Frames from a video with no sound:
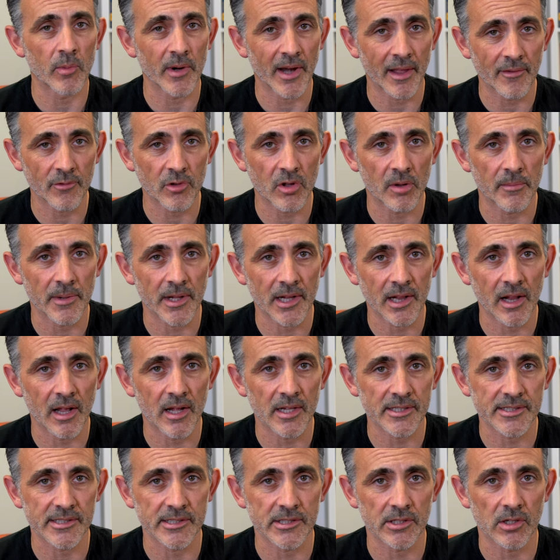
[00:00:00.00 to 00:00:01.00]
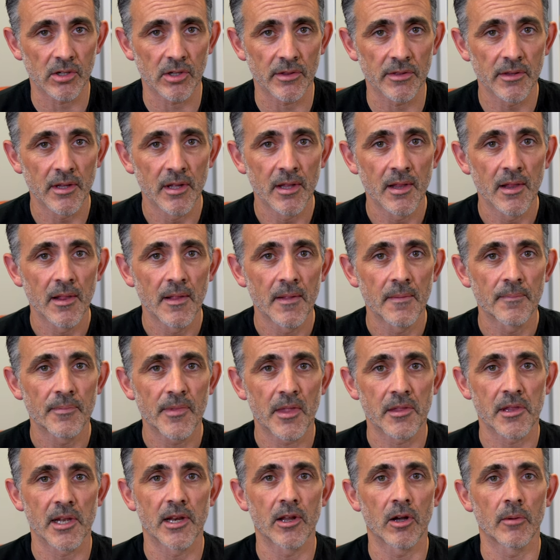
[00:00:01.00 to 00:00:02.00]
When I haven't got my glasses on,
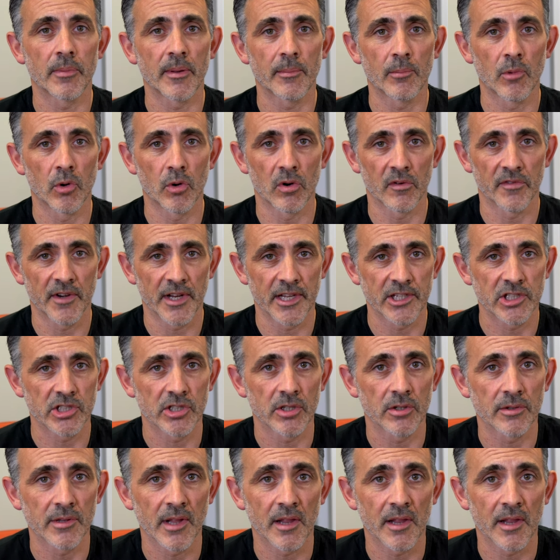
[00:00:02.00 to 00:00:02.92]
there's a little bit more of an issue.